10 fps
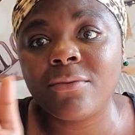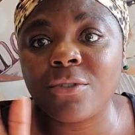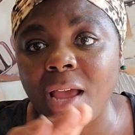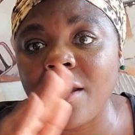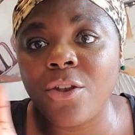
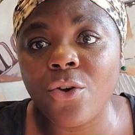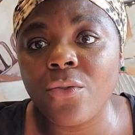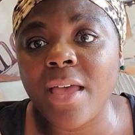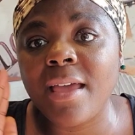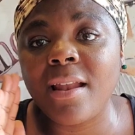I know
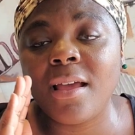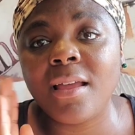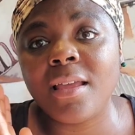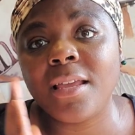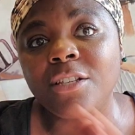that
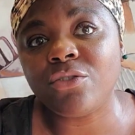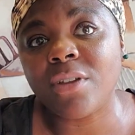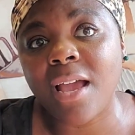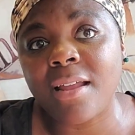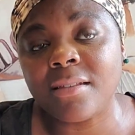
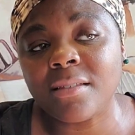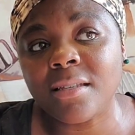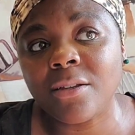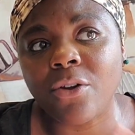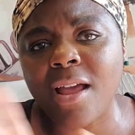History
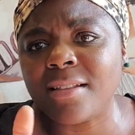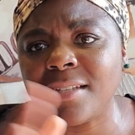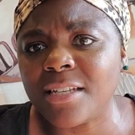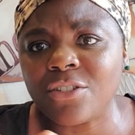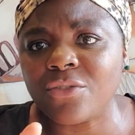Odyssey, or
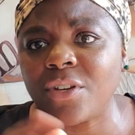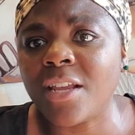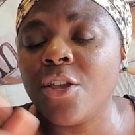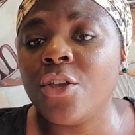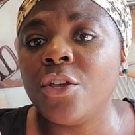Odyssey
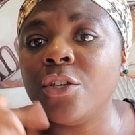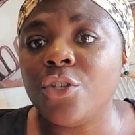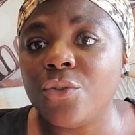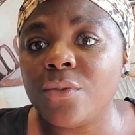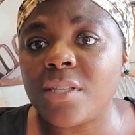History,
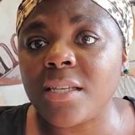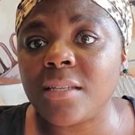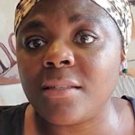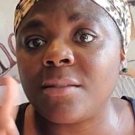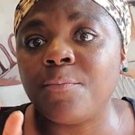
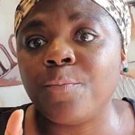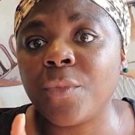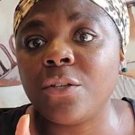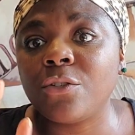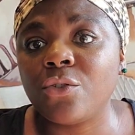uses
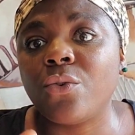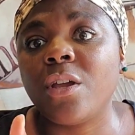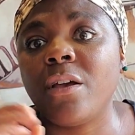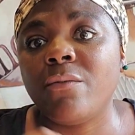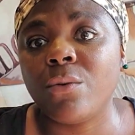
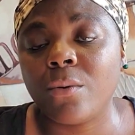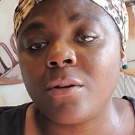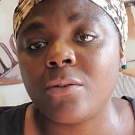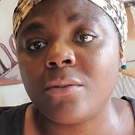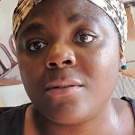Story of the
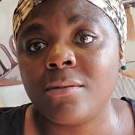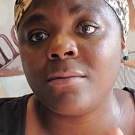World.